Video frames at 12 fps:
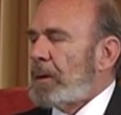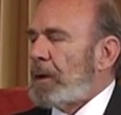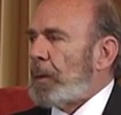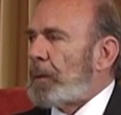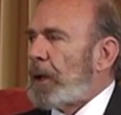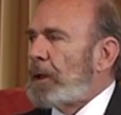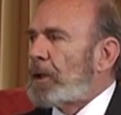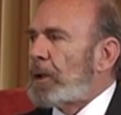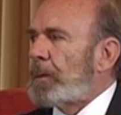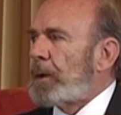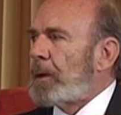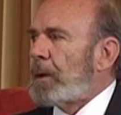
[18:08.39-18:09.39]
The
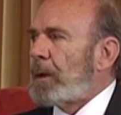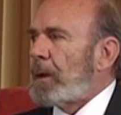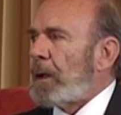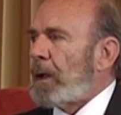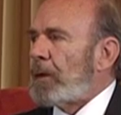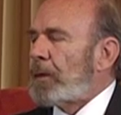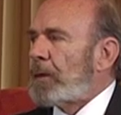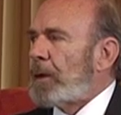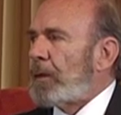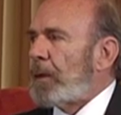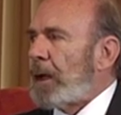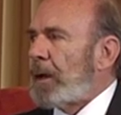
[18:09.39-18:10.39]
principle of
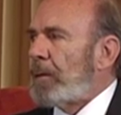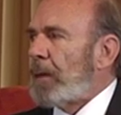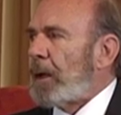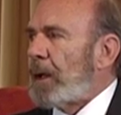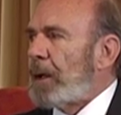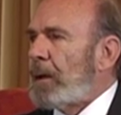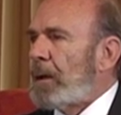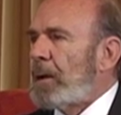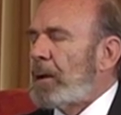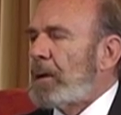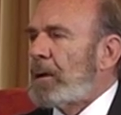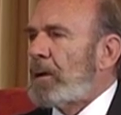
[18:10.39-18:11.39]
divine mind,
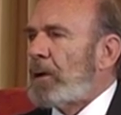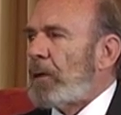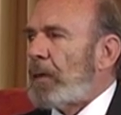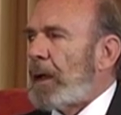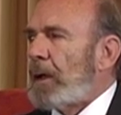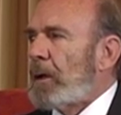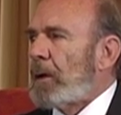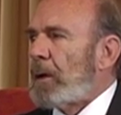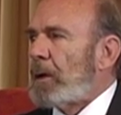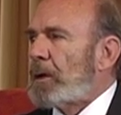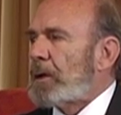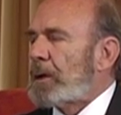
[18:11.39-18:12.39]
divine
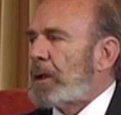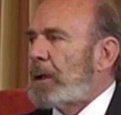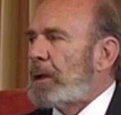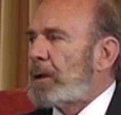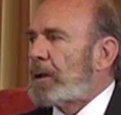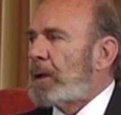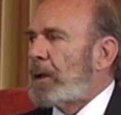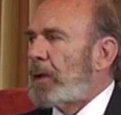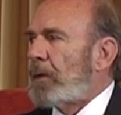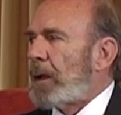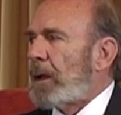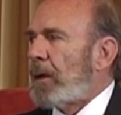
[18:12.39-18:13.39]
consciousness, and
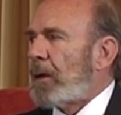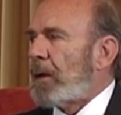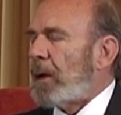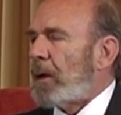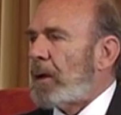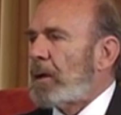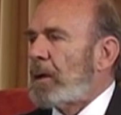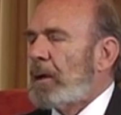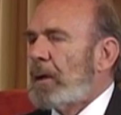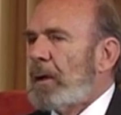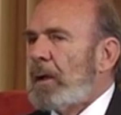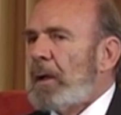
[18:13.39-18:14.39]
divine thought.
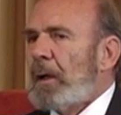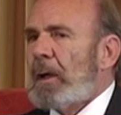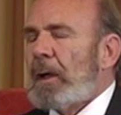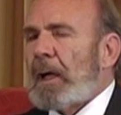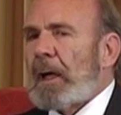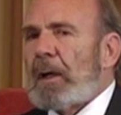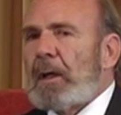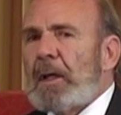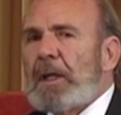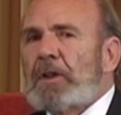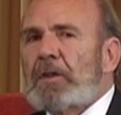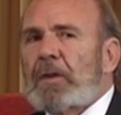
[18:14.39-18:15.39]
And
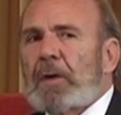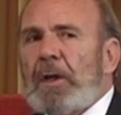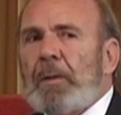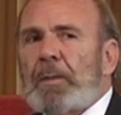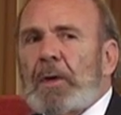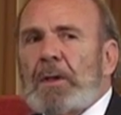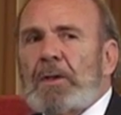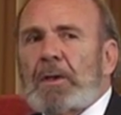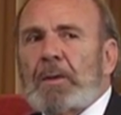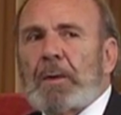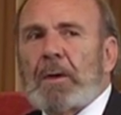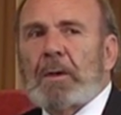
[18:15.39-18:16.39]
these three
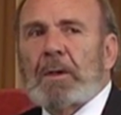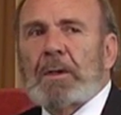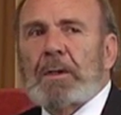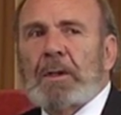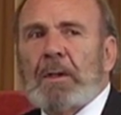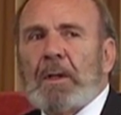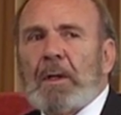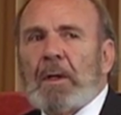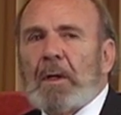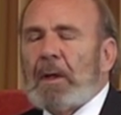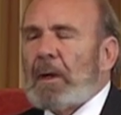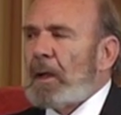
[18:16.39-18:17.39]
principles
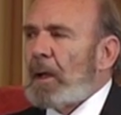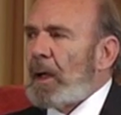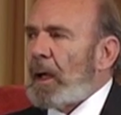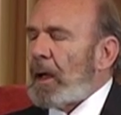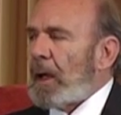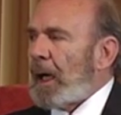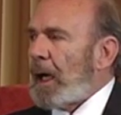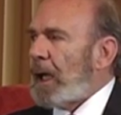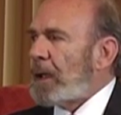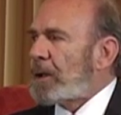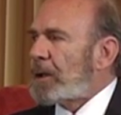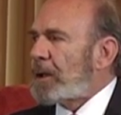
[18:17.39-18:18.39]
let
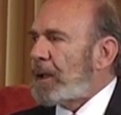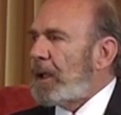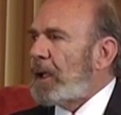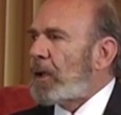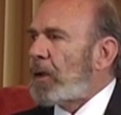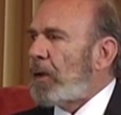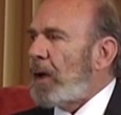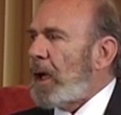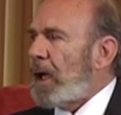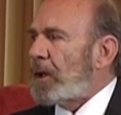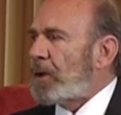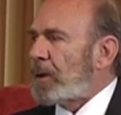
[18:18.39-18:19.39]
us see
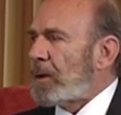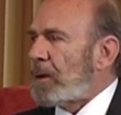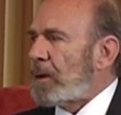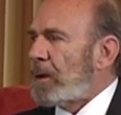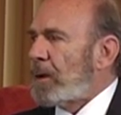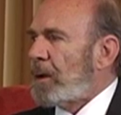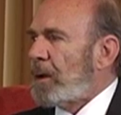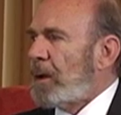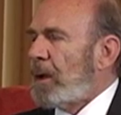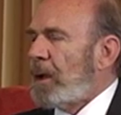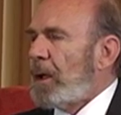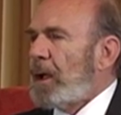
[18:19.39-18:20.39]
creation
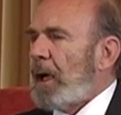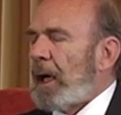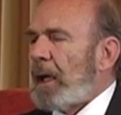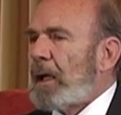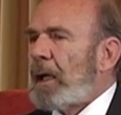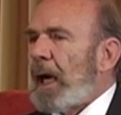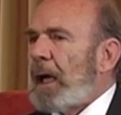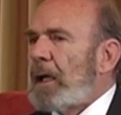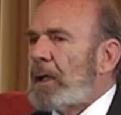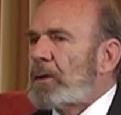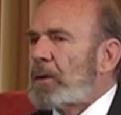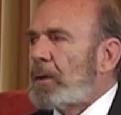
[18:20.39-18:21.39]
and
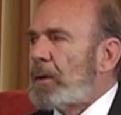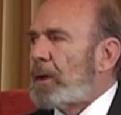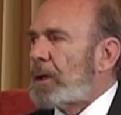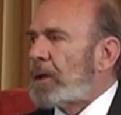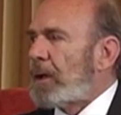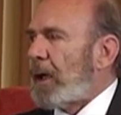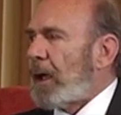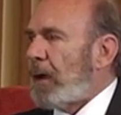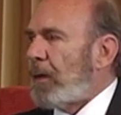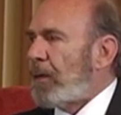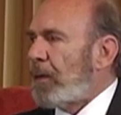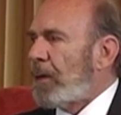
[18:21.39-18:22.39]
guide us through this
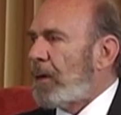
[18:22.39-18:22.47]
life.